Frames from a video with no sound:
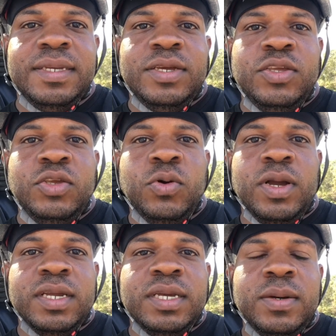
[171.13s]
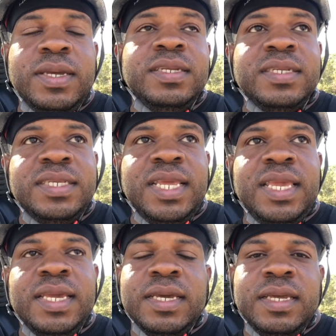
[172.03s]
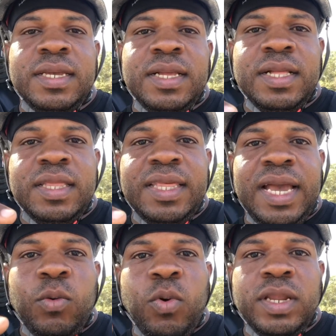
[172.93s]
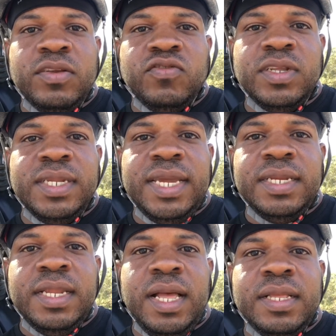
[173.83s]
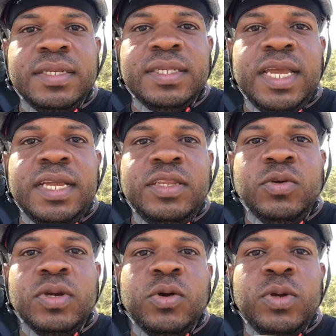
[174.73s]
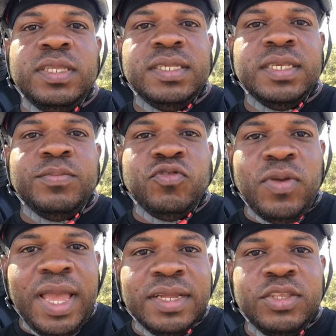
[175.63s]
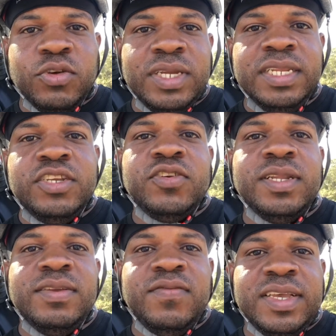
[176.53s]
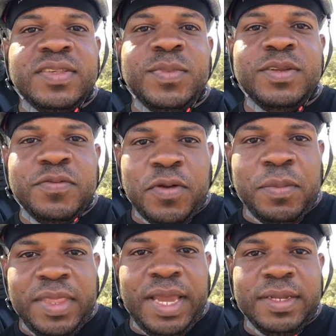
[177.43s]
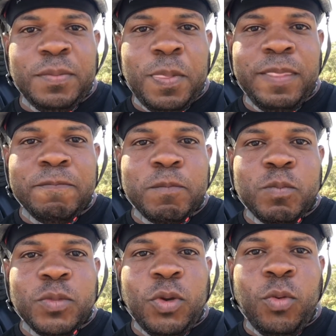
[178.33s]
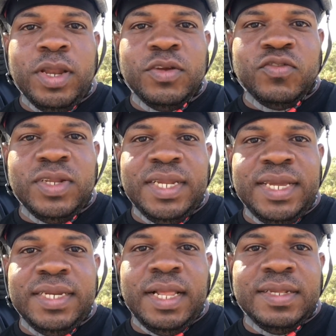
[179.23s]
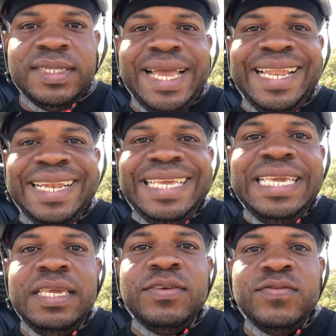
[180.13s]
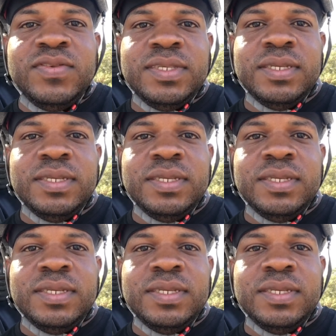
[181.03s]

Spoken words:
You are going to take that $190 and you are going to subtract your initial investment from that $190. That leaves